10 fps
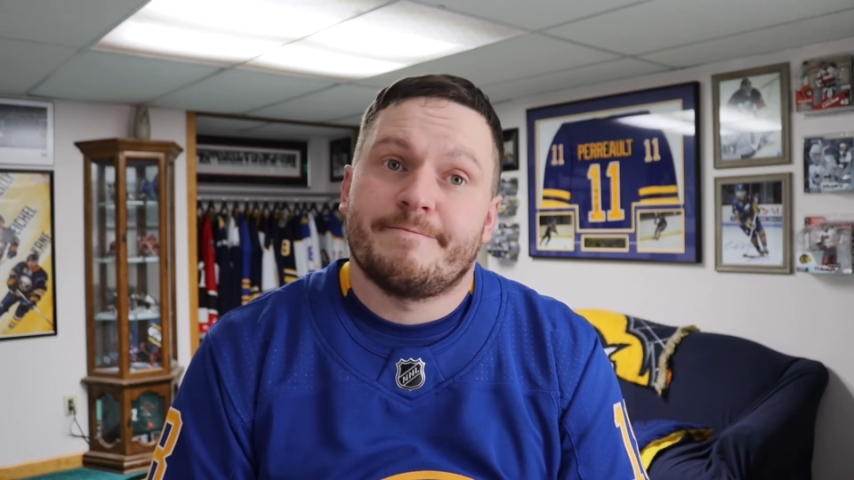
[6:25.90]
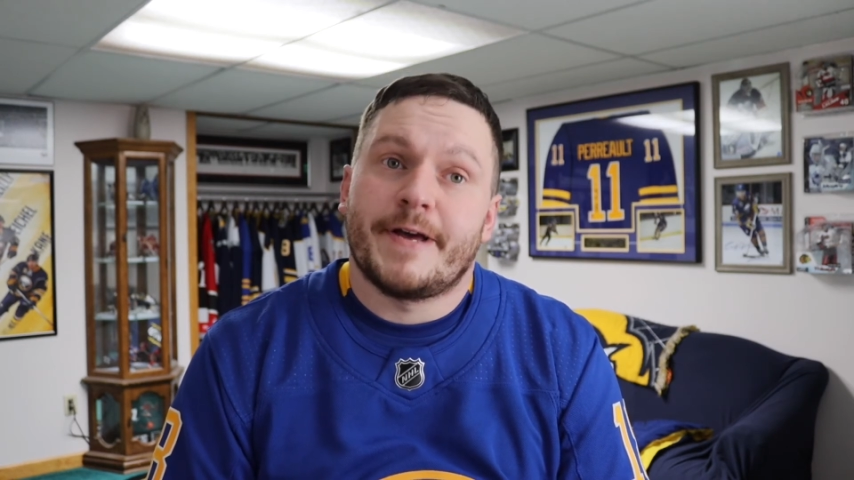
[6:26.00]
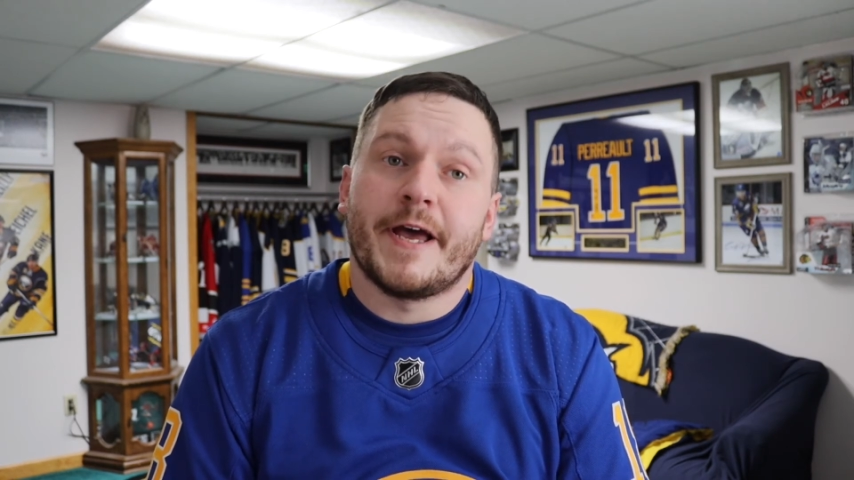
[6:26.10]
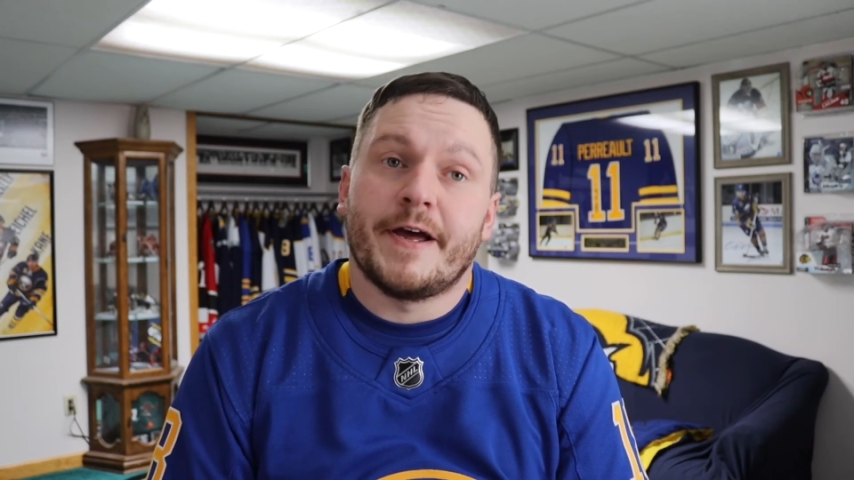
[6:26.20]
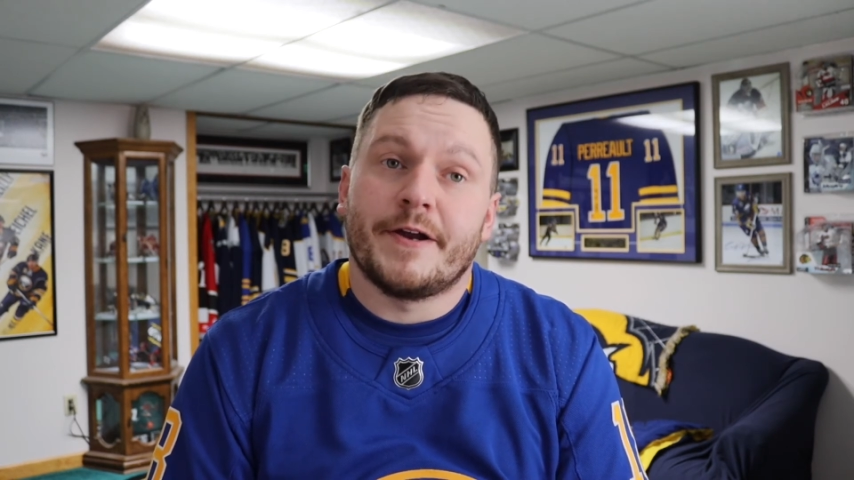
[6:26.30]

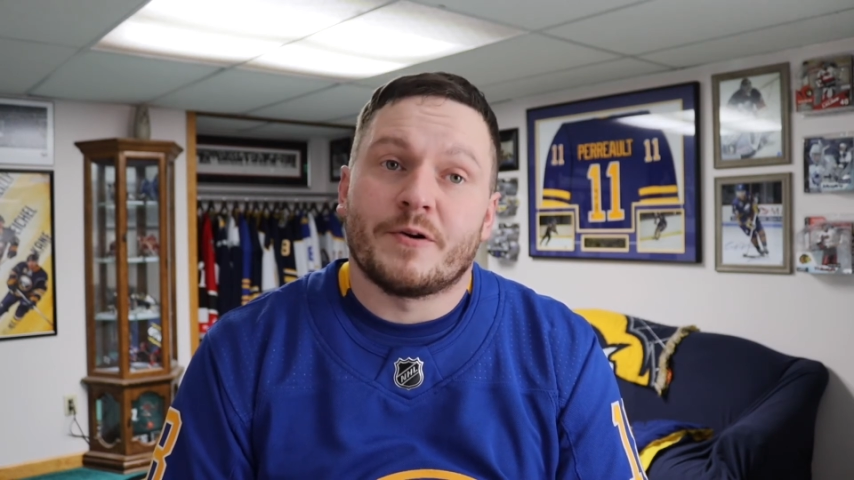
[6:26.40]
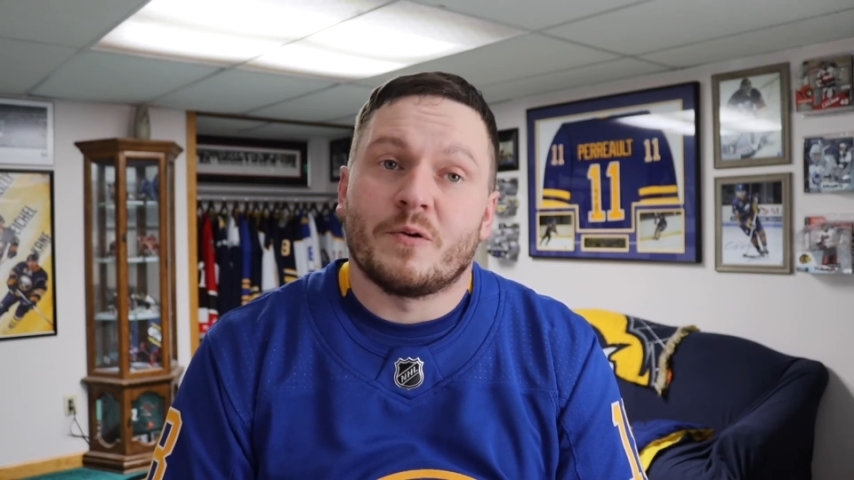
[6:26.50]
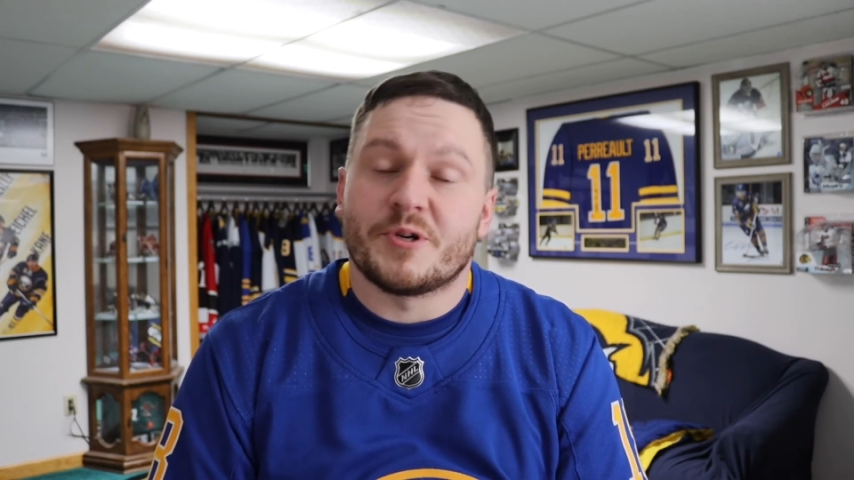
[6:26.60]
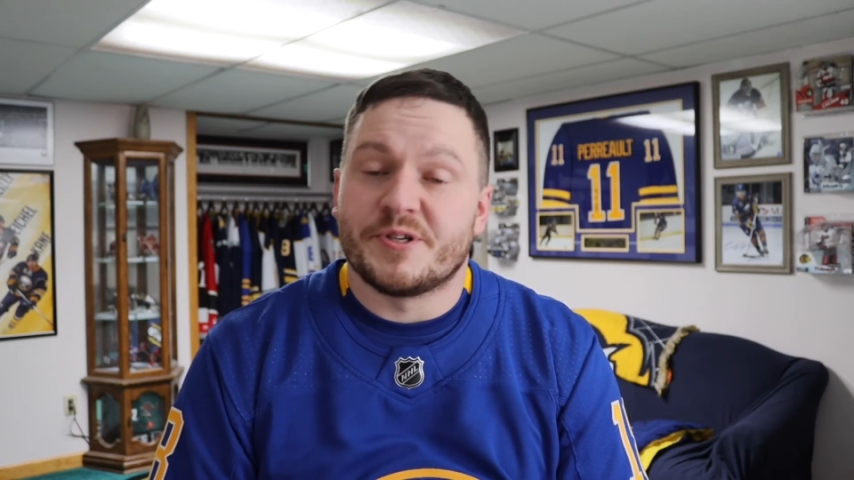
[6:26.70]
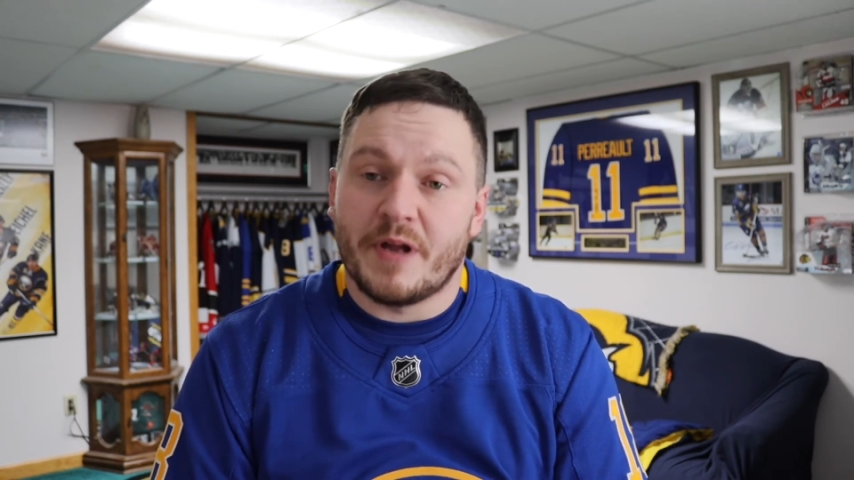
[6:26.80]
And, of
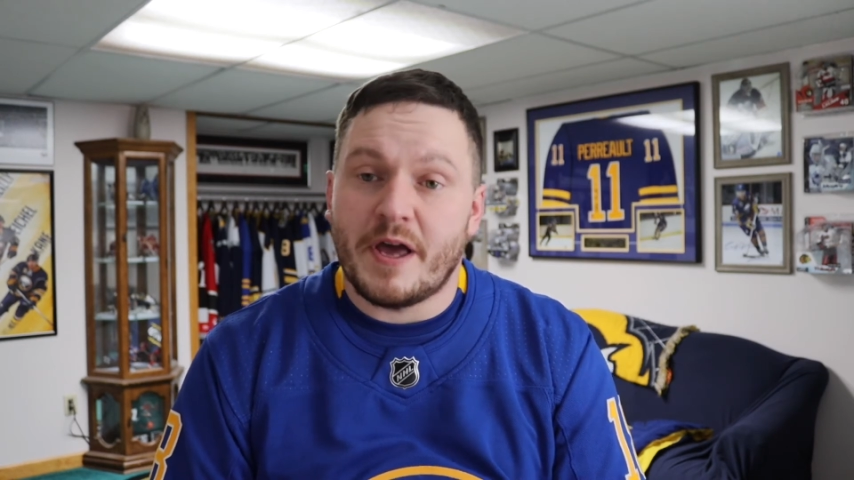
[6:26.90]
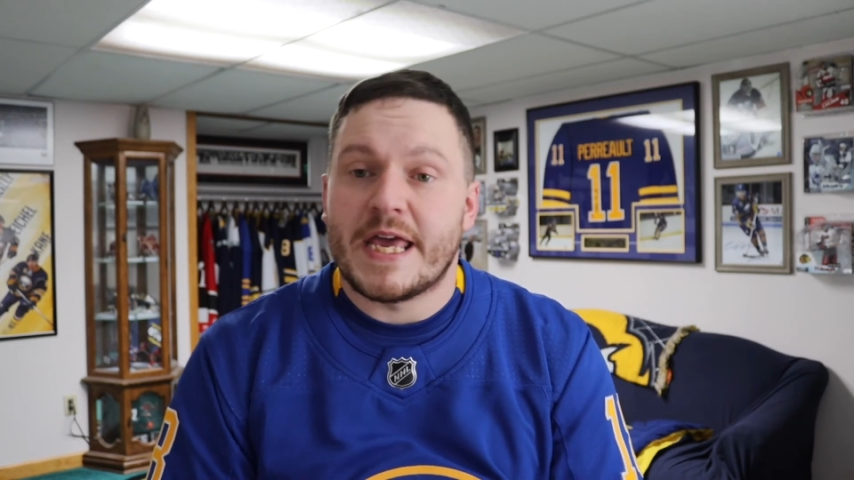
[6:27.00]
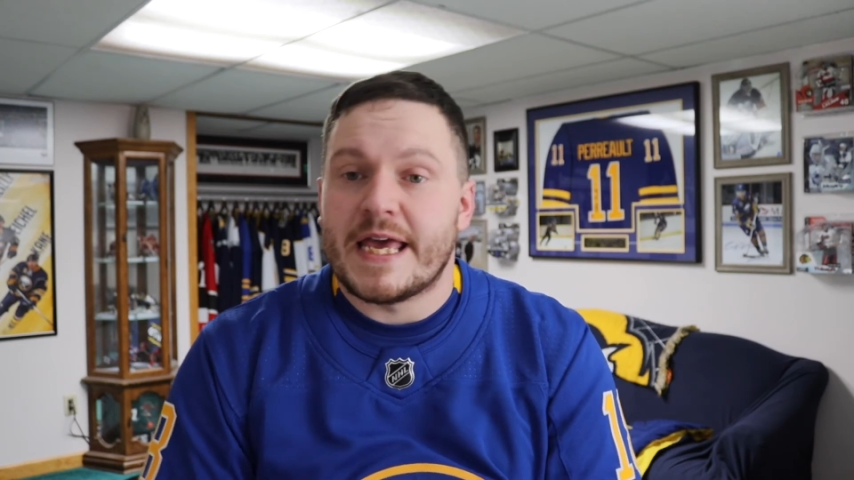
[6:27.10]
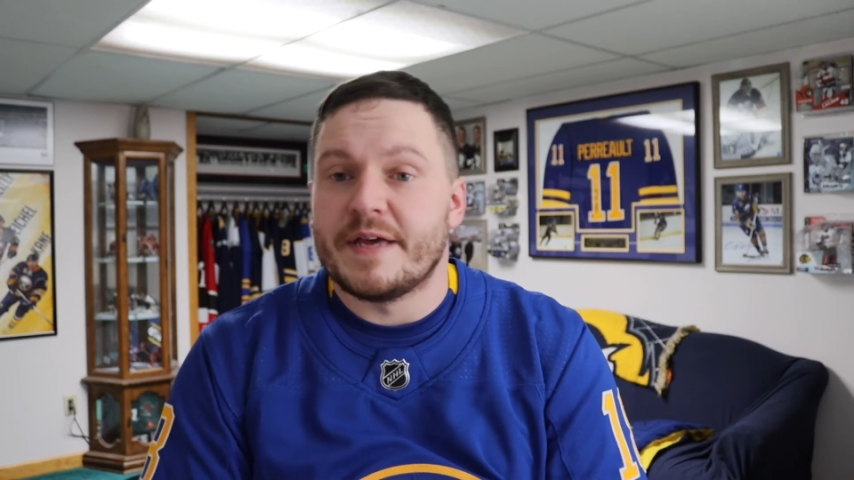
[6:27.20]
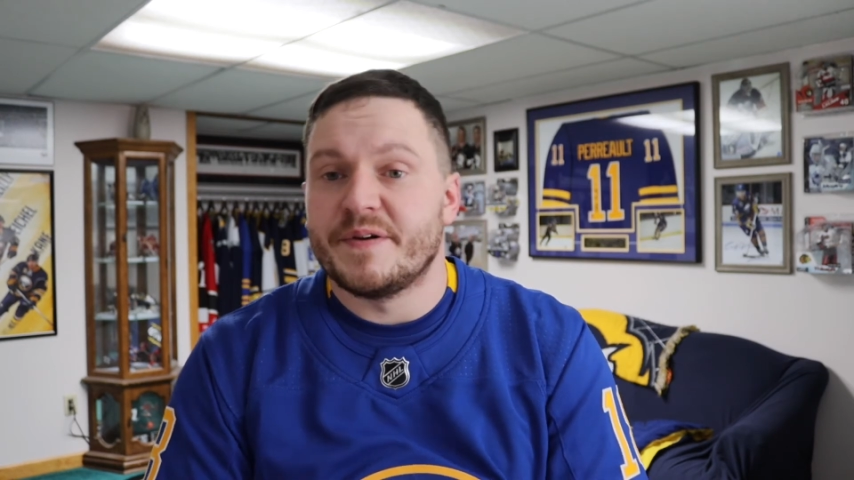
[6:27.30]
course,
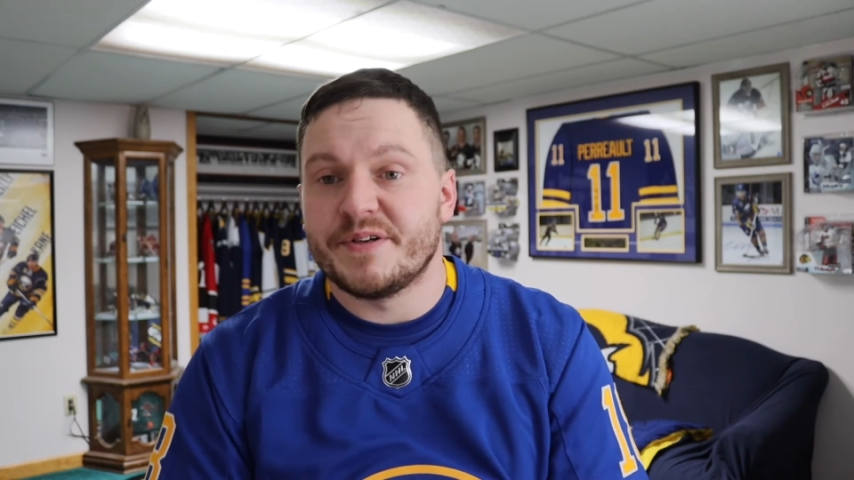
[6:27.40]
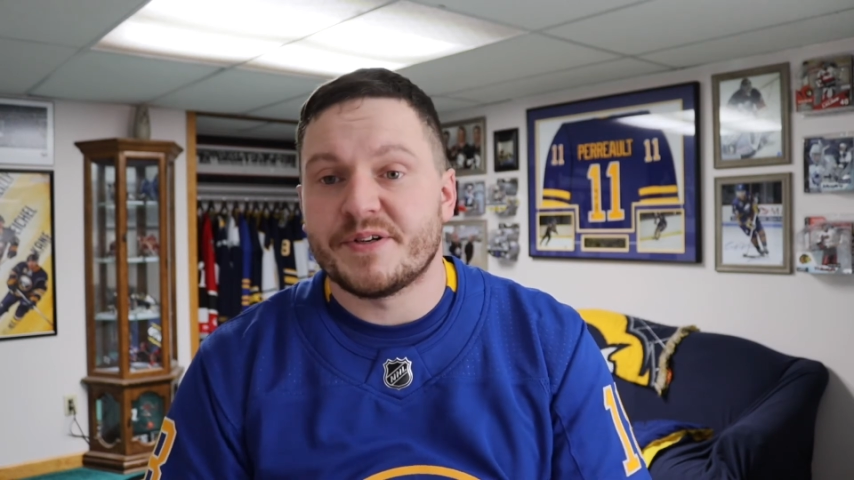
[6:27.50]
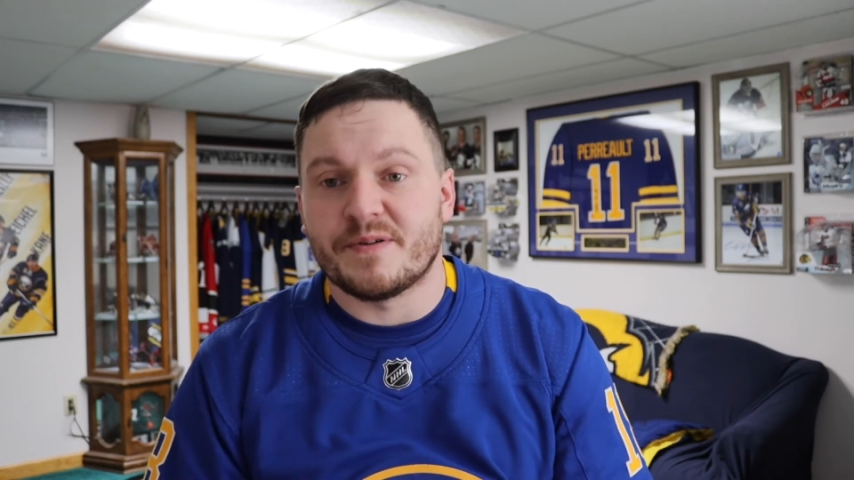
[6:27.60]
Knight is